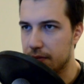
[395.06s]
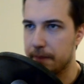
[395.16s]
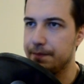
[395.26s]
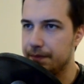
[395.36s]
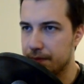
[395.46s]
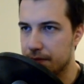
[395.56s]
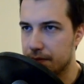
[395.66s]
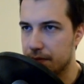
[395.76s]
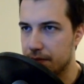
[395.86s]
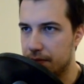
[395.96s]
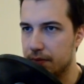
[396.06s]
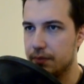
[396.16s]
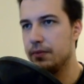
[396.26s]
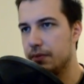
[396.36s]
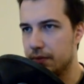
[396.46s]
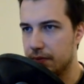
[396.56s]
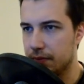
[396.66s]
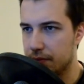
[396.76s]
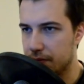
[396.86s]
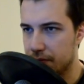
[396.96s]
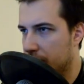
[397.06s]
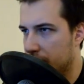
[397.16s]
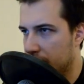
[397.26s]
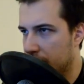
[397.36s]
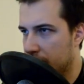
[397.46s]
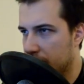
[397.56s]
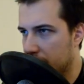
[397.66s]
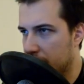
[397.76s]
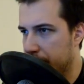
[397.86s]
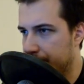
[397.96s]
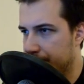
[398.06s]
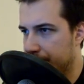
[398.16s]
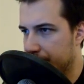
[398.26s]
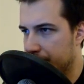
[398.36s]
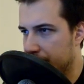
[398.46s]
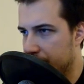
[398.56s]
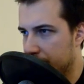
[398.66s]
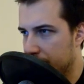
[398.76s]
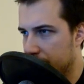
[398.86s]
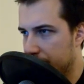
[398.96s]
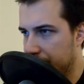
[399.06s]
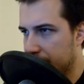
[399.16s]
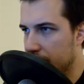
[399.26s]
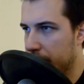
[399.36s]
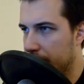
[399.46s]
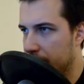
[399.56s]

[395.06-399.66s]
(silence)